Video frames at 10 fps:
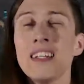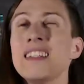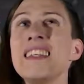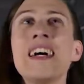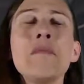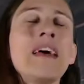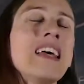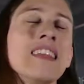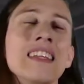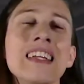Now, Meta
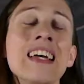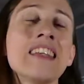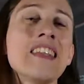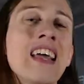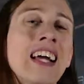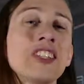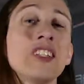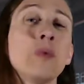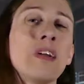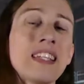Athena has not actually
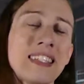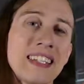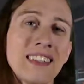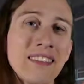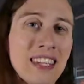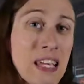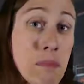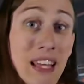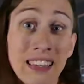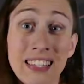won a single game
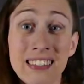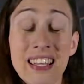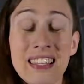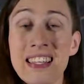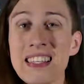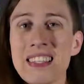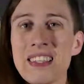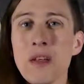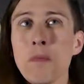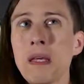yet this season,
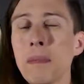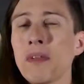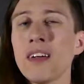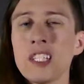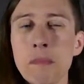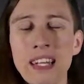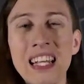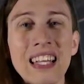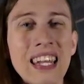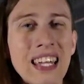so people are
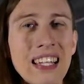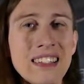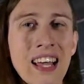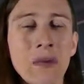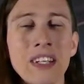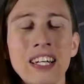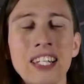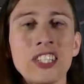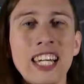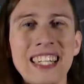speculating it's not really going
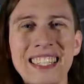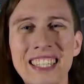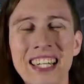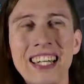to change.